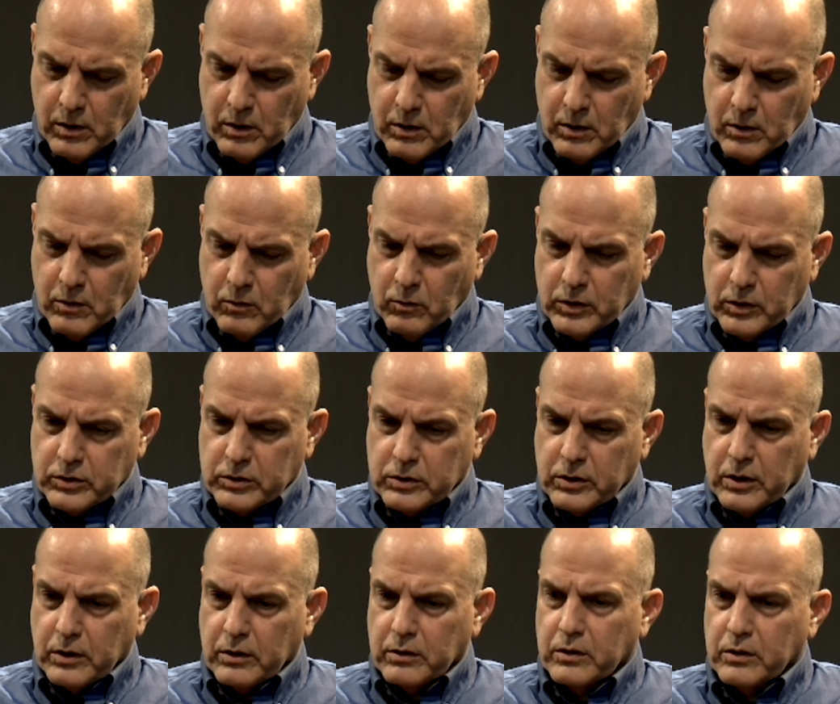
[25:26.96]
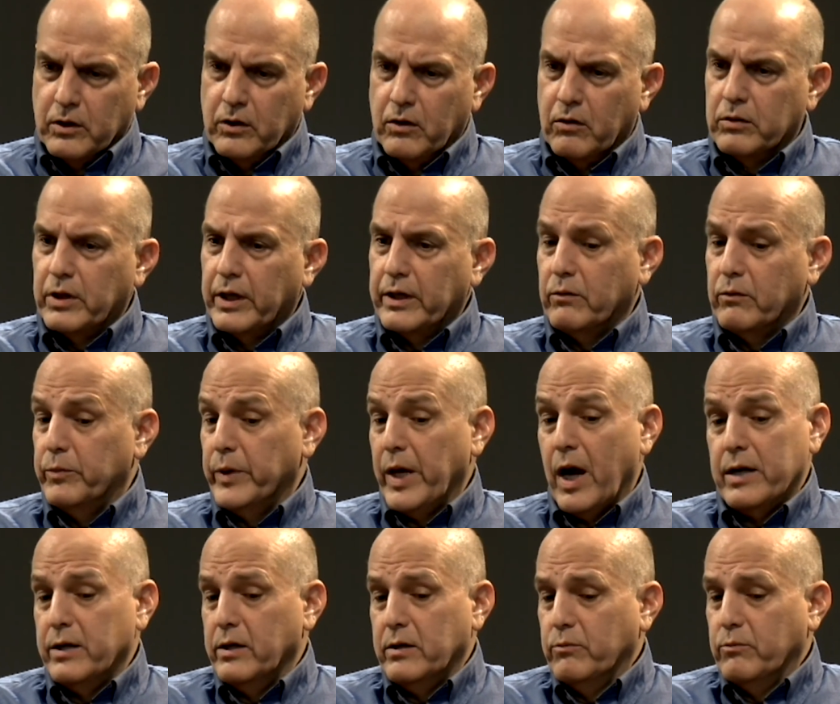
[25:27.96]
was uh, you know like
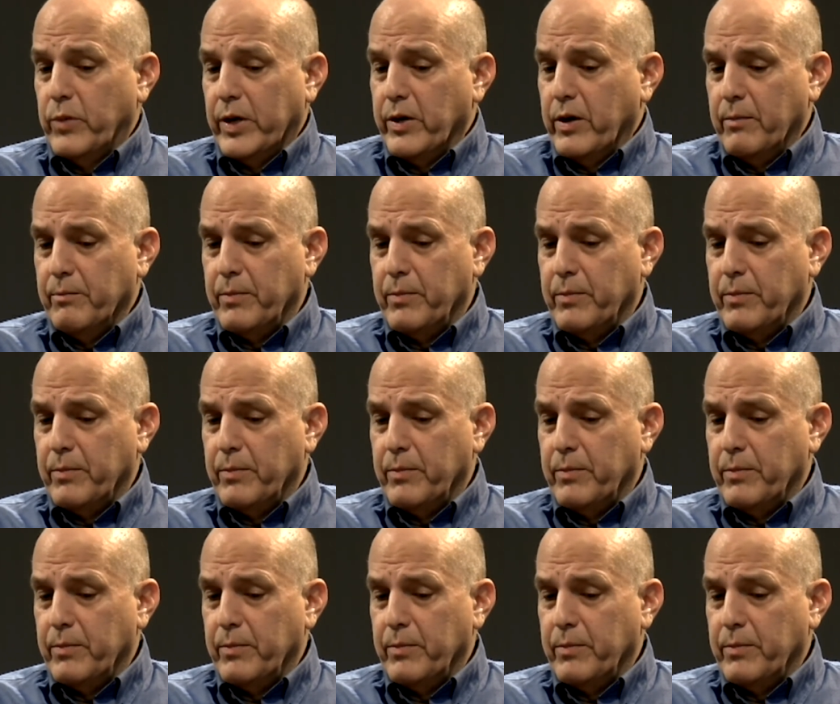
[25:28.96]
behind by,